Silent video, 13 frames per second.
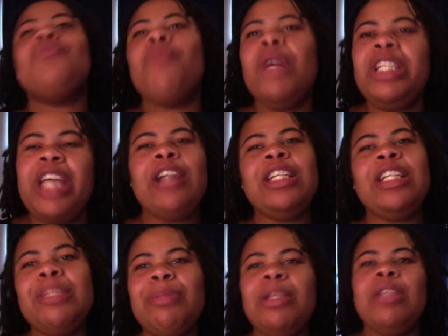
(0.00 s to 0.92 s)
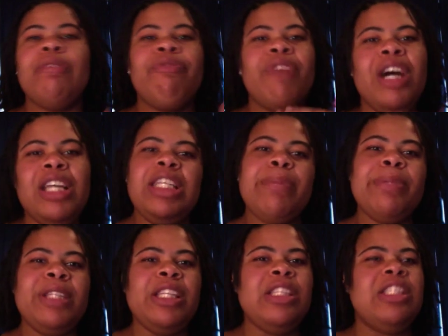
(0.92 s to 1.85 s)
What y'all need to be fuck
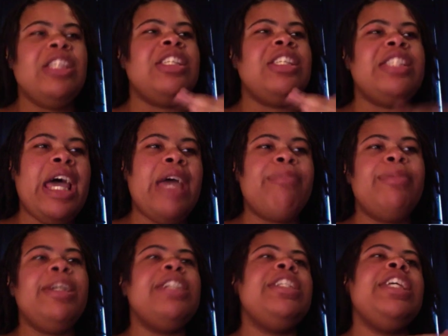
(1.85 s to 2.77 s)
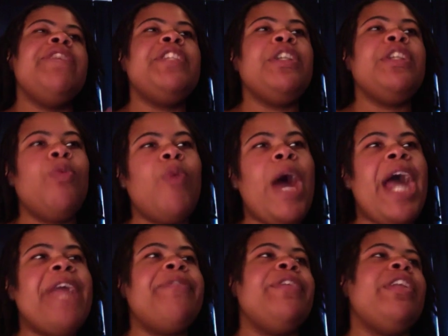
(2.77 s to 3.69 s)
sympathy to the sad bitch, give it to the
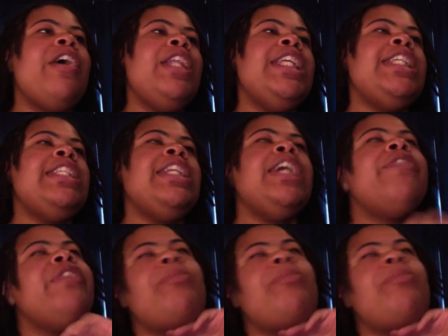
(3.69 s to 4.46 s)
wife and all this stuff.